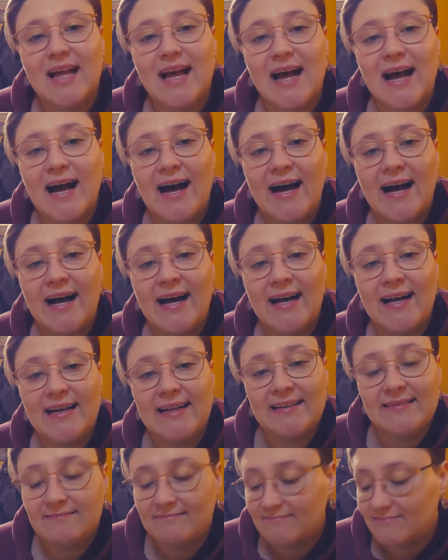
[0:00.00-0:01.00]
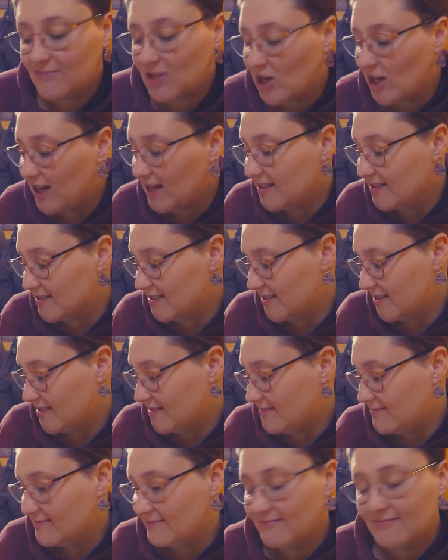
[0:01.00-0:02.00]
I got
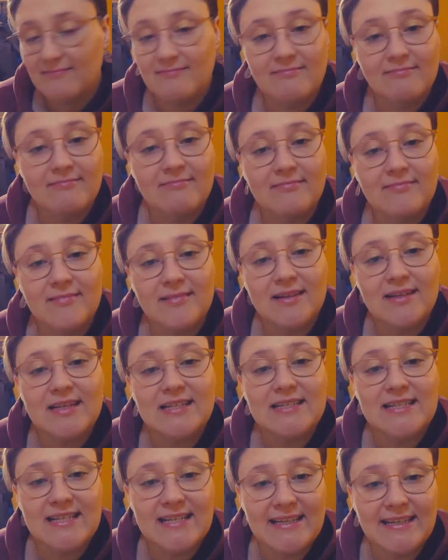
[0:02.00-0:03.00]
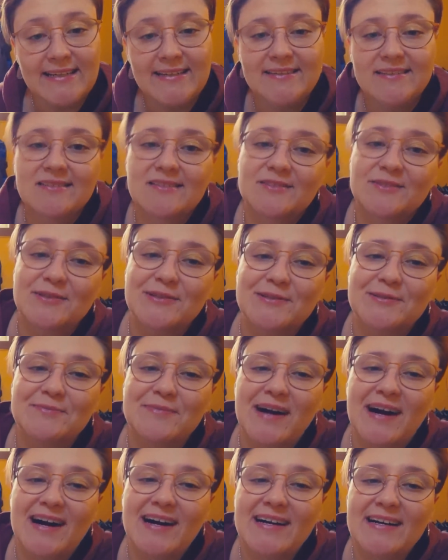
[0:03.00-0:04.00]
digging through
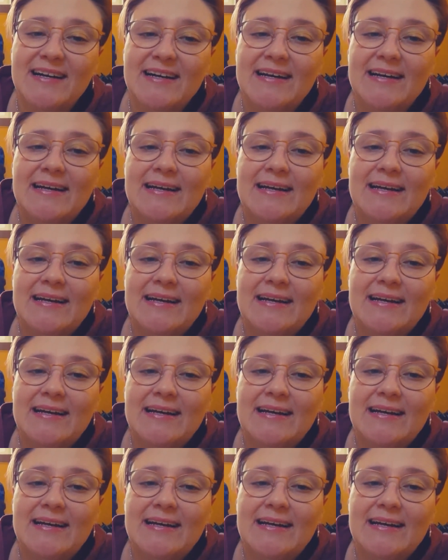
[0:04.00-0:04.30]
my